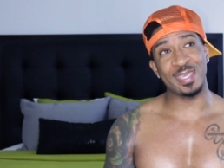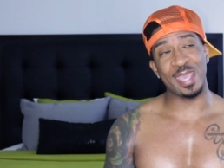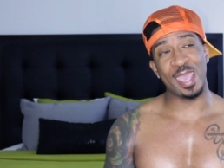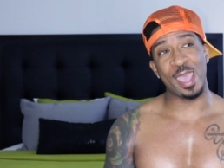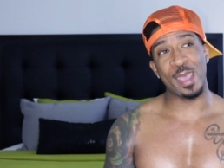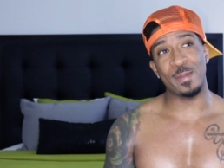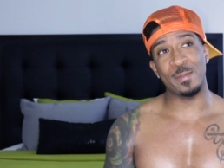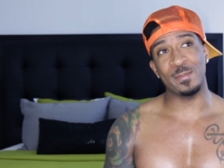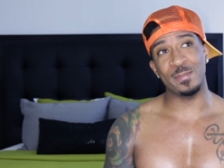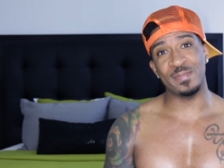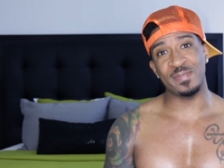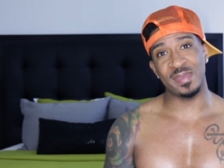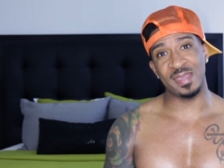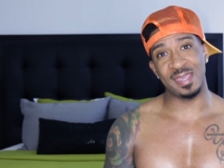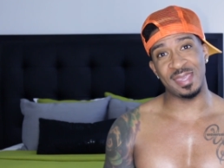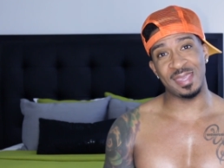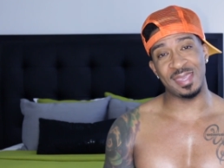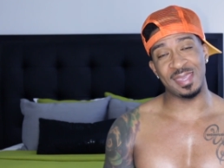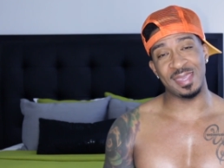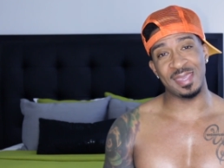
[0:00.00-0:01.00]
get
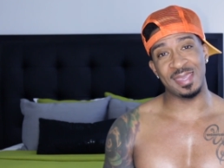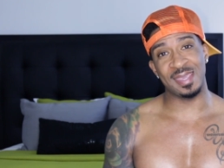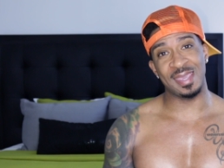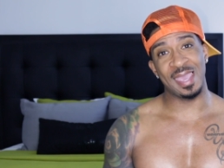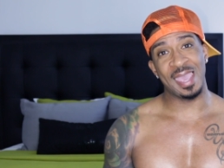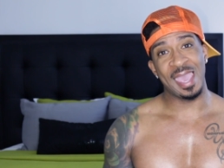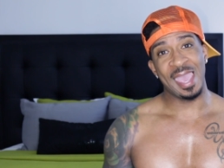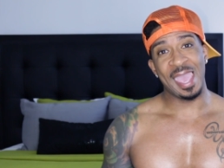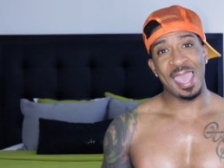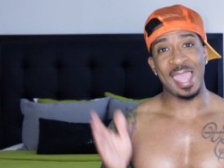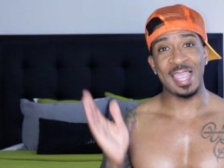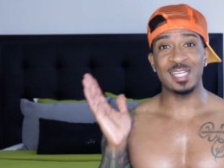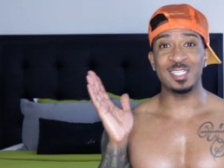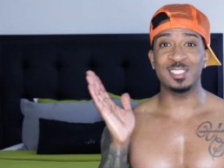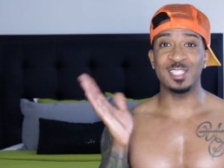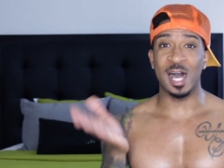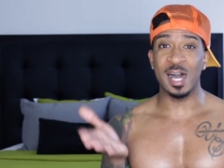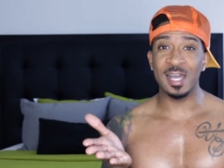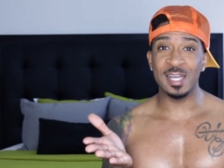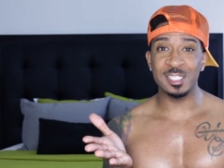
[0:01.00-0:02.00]
me a
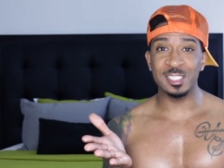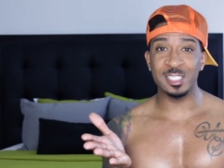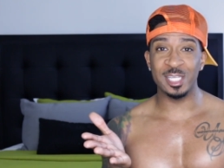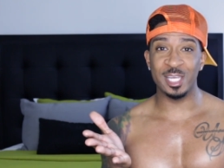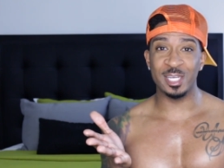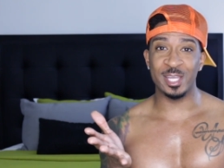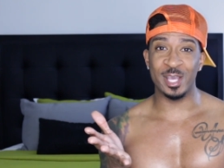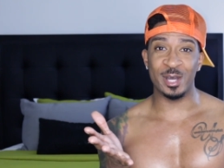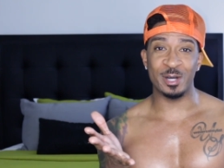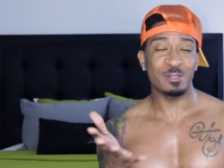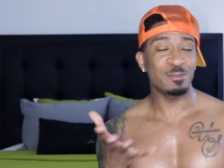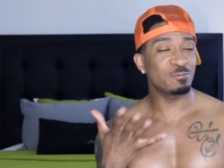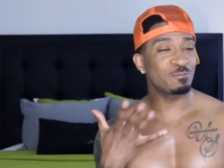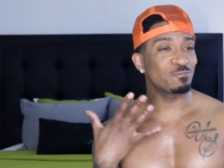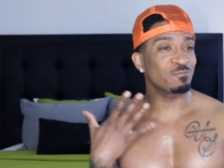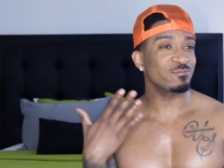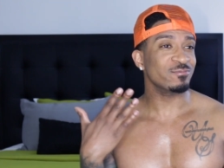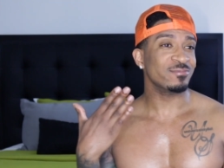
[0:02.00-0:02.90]
Dunkaccino